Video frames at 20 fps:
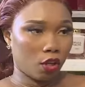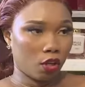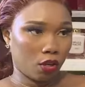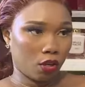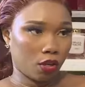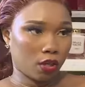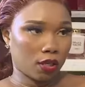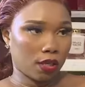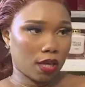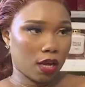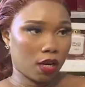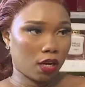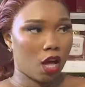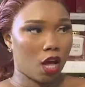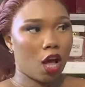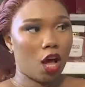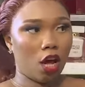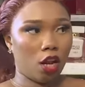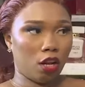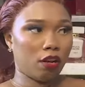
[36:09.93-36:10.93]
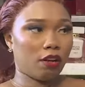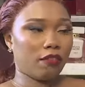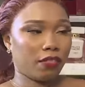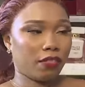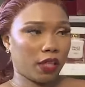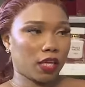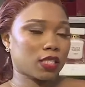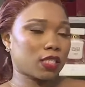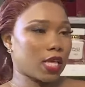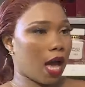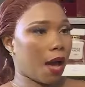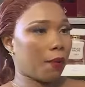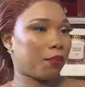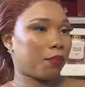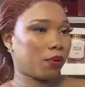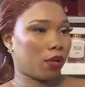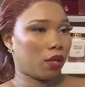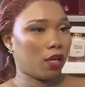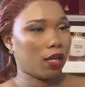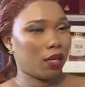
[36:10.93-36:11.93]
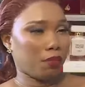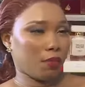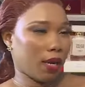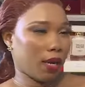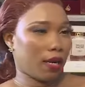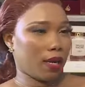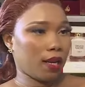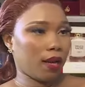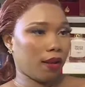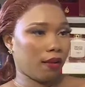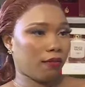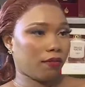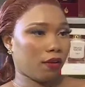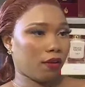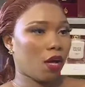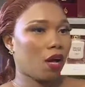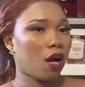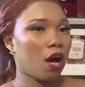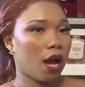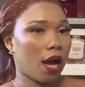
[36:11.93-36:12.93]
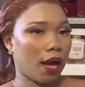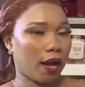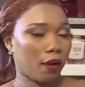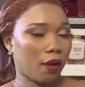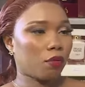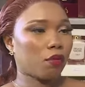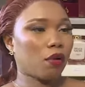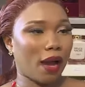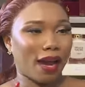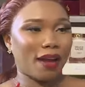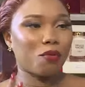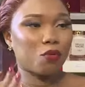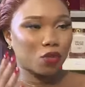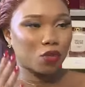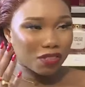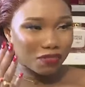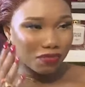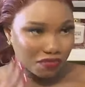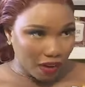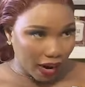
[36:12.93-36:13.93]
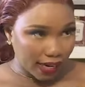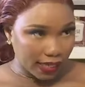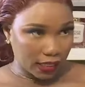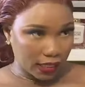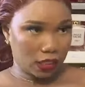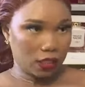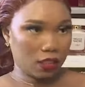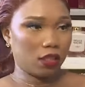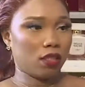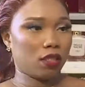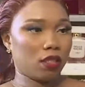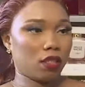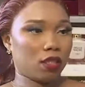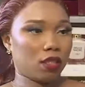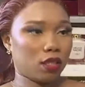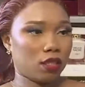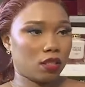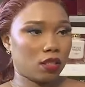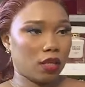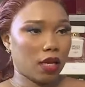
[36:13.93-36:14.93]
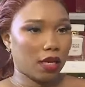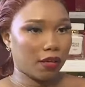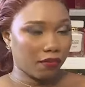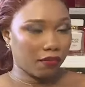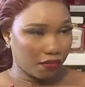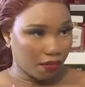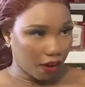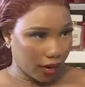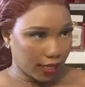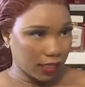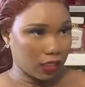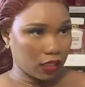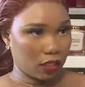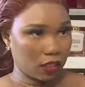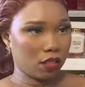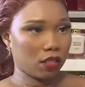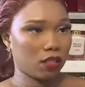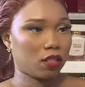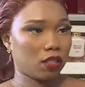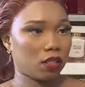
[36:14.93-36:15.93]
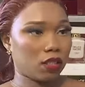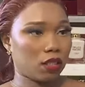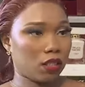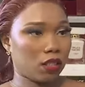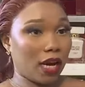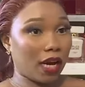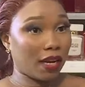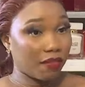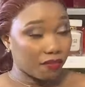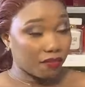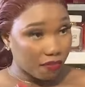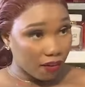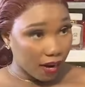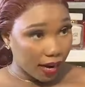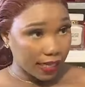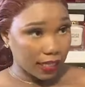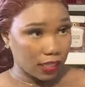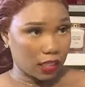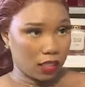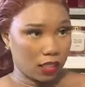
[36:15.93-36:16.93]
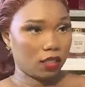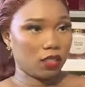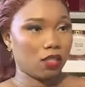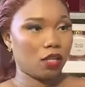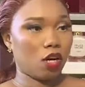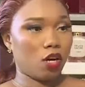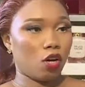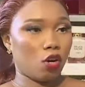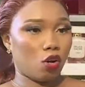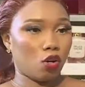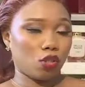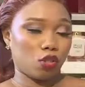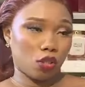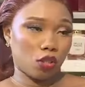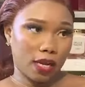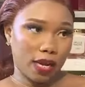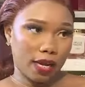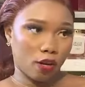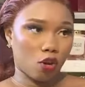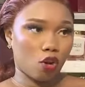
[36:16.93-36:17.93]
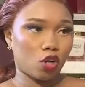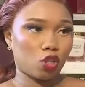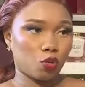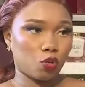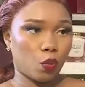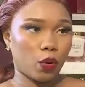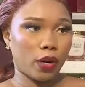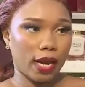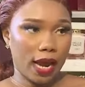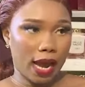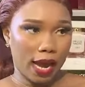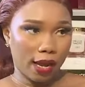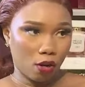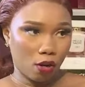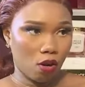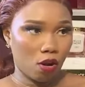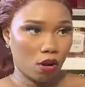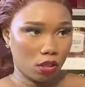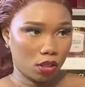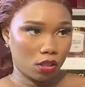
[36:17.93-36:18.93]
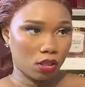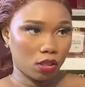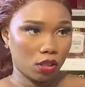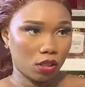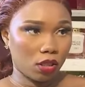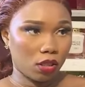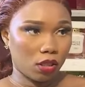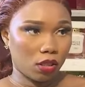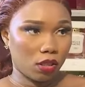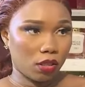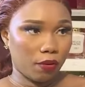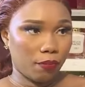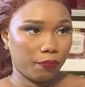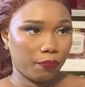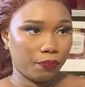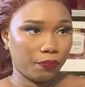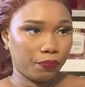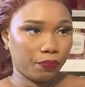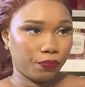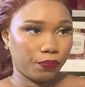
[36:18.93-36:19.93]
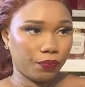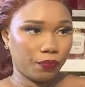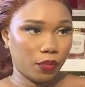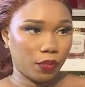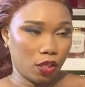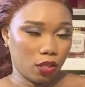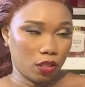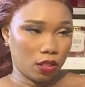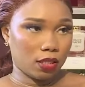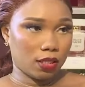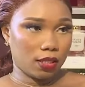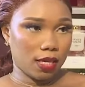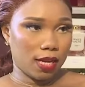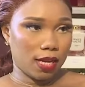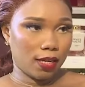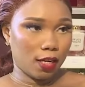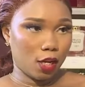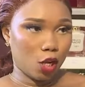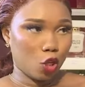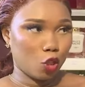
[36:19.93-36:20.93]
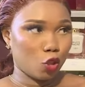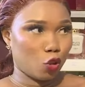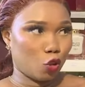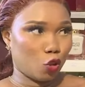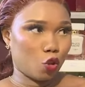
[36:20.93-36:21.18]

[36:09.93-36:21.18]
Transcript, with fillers: You understand? A lot of things happened in my life. I, I was fighting and fighting and fighting until I got where I got. You understand? Mm -hmm.